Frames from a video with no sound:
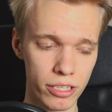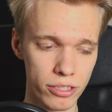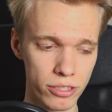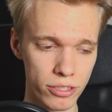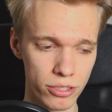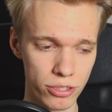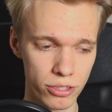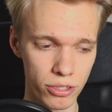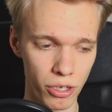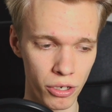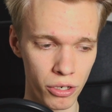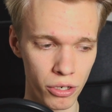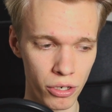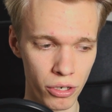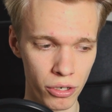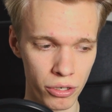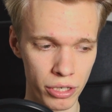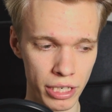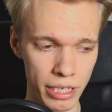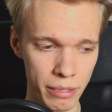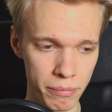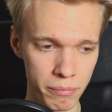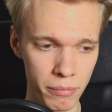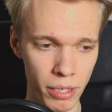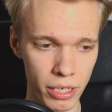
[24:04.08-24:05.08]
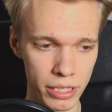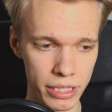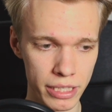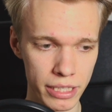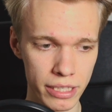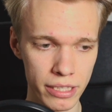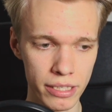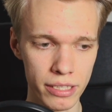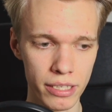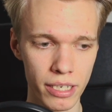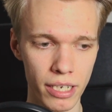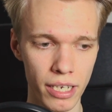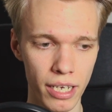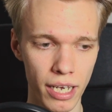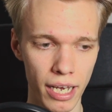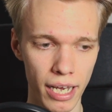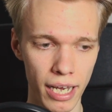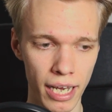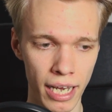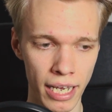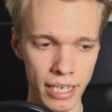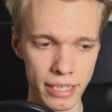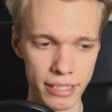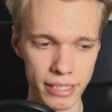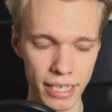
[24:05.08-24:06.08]
to start earning money.
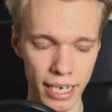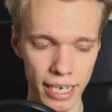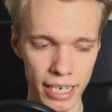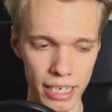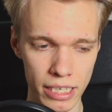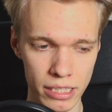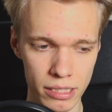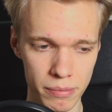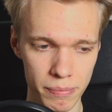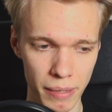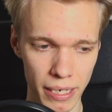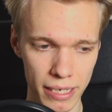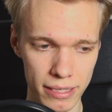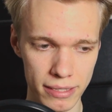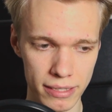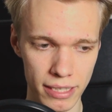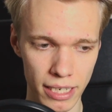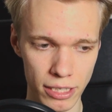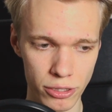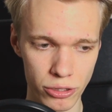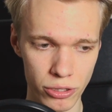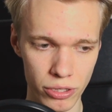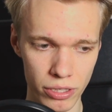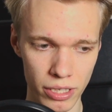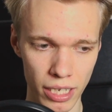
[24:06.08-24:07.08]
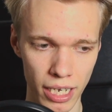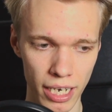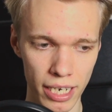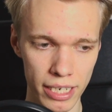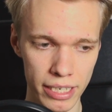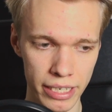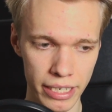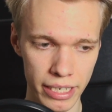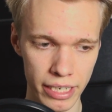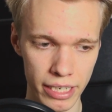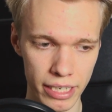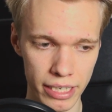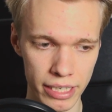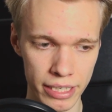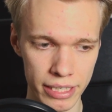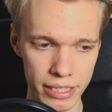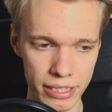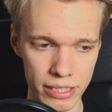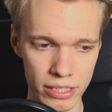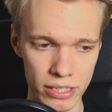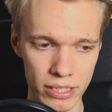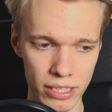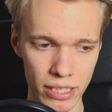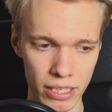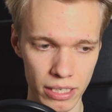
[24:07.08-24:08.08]
And I expect that July
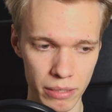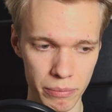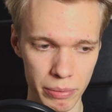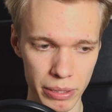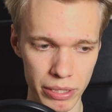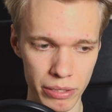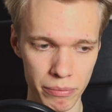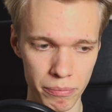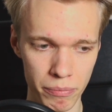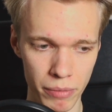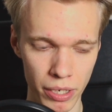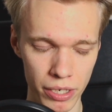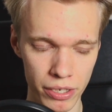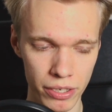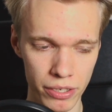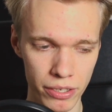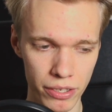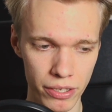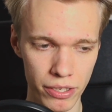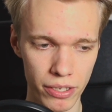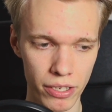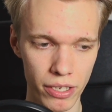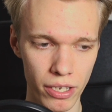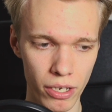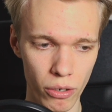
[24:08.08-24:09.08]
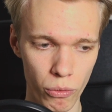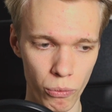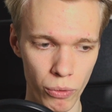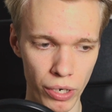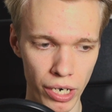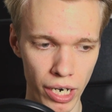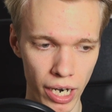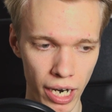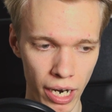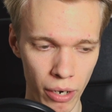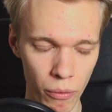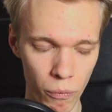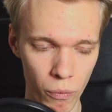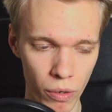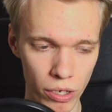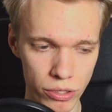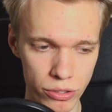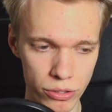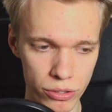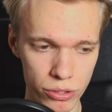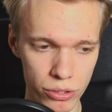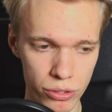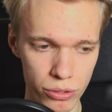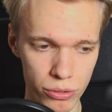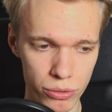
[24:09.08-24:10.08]
is going to be the month where I want
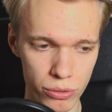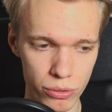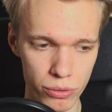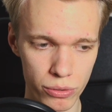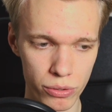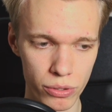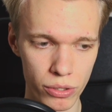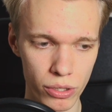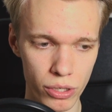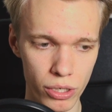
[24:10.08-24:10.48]
to